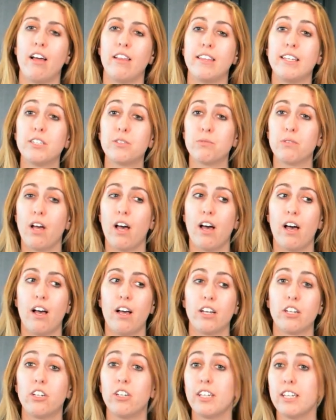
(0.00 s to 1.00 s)
These
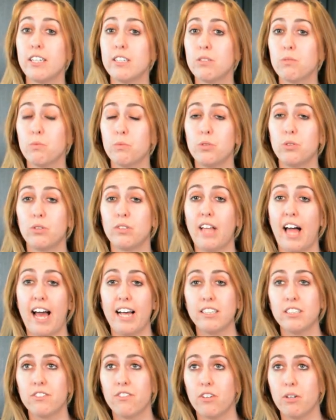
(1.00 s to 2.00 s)
cookies will
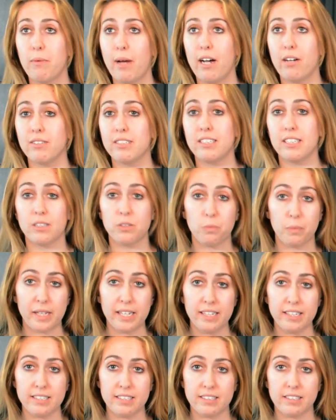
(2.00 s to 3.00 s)
last for about 6
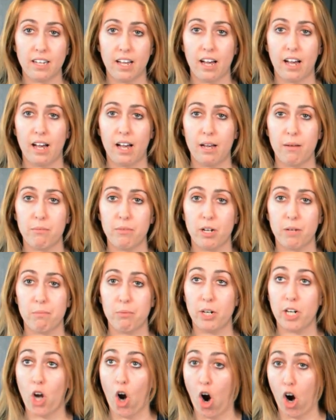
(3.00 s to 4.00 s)
weeks. They're
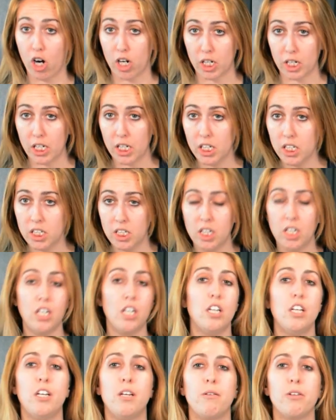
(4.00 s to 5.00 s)
pretty hearty.
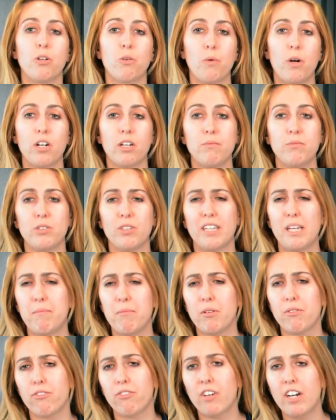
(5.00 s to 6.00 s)
You're welcome to keep
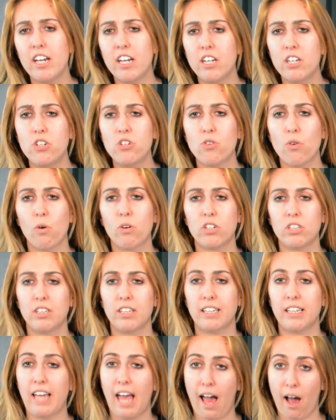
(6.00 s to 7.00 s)
them in the fridge or just on
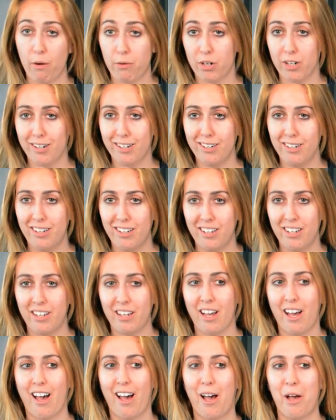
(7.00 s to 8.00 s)
the counter.
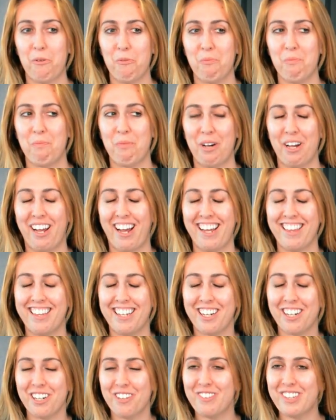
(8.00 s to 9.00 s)
But I
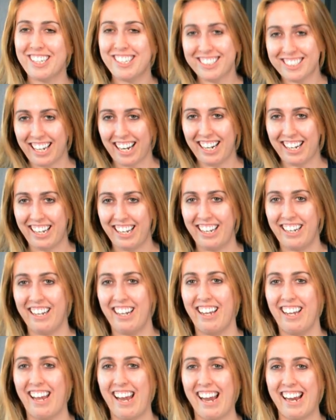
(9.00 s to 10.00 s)
think you're gonna be
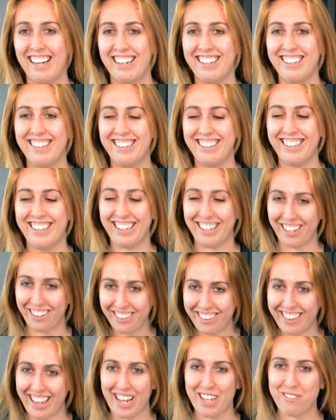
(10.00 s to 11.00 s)
excited. And,
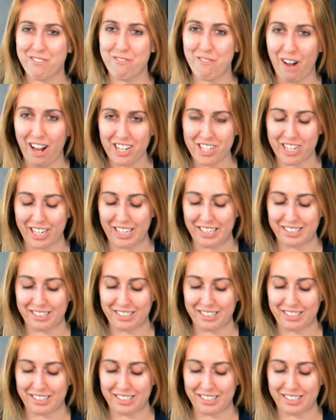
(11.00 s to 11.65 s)
thanks for watching.